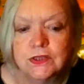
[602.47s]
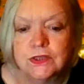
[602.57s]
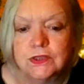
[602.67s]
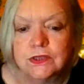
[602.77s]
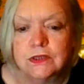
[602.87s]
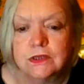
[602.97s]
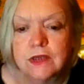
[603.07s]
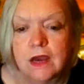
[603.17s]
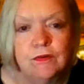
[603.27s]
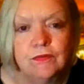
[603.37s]

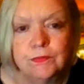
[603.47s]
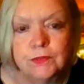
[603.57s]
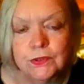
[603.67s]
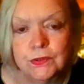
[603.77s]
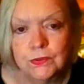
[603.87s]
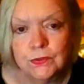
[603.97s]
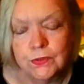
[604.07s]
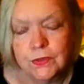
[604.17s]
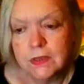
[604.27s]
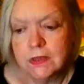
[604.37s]
question out of the
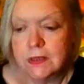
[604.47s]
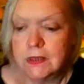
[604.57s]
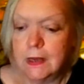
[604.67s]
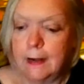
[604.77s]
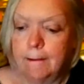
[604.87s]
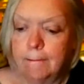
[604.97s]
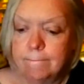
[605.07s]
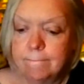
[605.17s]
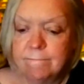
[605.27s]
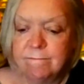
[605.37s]
blue.
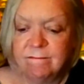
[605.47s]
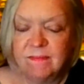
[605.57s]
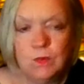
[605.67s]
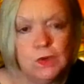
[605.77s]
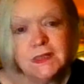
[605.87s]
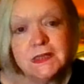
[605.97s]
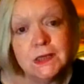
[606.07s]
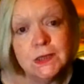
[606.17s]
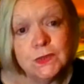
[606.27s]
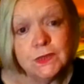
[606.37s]
Um, what is
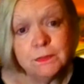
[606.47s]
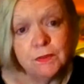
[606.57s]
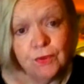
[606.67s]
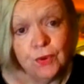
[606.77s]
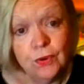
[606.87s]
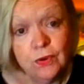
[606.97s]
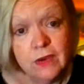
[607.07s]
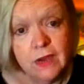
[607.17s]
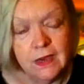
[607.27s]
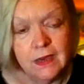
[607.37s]
it you did before?
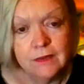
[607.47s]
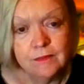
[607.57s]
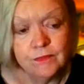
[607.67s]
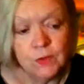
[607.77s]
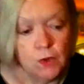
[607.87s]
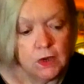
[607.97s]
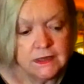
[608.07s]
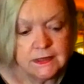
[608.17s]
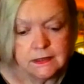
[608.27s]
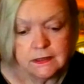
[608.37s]
Um,
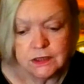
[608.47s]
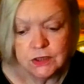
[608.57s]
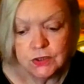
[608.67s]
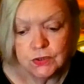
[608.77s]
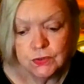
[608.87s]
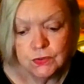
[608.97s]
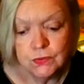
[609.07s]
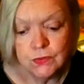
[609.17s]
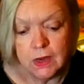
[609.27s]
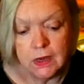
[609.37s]
what is it that
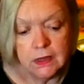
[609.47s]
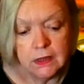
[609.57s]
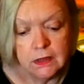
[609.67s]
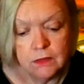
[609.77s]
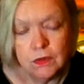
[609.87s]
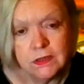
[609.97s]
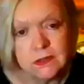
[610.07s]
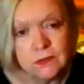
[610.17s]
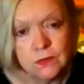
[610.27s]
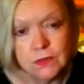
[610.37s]
you uh,
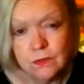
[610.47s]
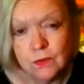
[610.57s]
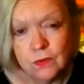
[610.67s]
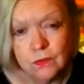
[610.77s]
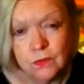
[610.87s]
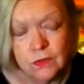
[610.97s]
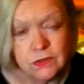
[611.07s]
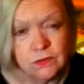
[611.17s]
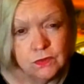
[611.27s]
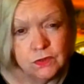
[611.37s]
what is what what
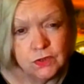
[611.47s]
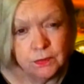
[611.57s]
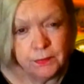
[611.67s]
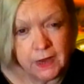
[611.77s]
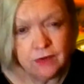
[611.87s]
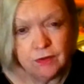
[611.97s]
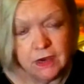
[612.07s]
what what's your